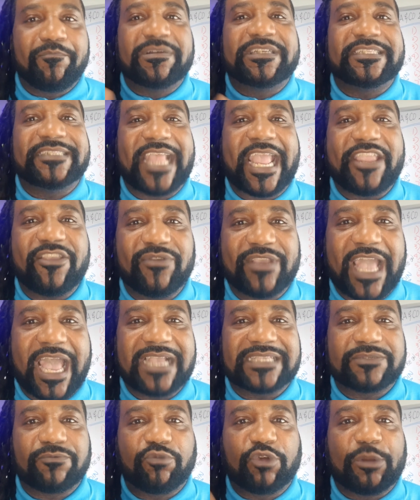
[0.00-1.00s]
But today, you
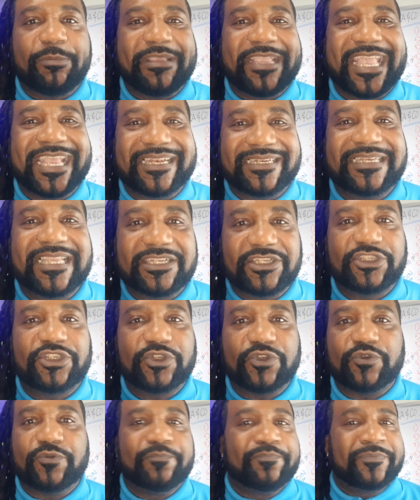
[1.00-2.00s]
guys, we're gonna be getting
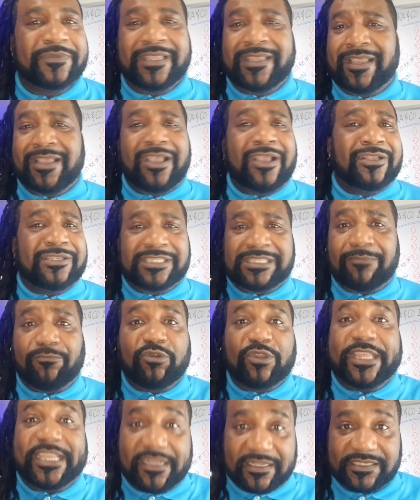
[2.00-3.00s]
into some
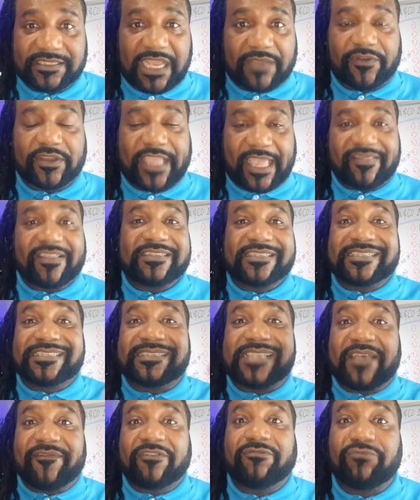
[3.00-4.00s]
really good stuff, okay? This is
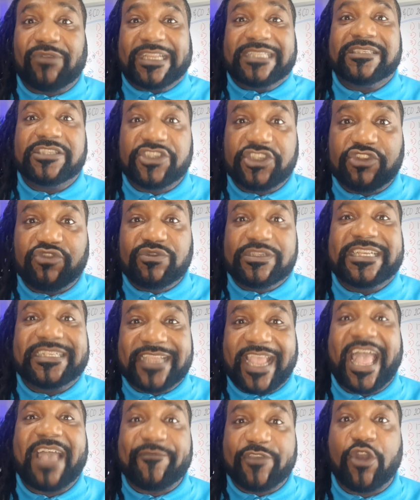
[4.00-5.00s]
7 reasons you need
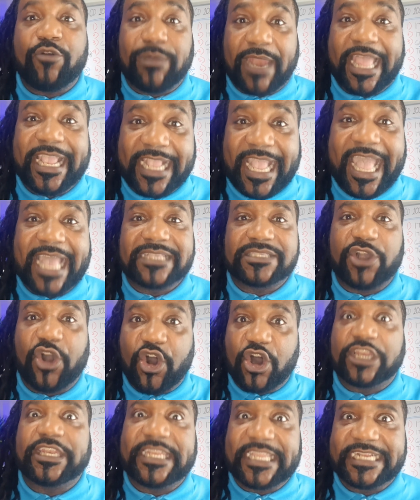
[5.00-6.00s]
to have your black ass
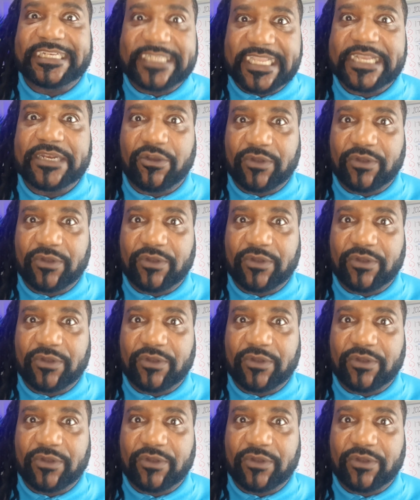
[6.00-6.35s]
on LinkedIn,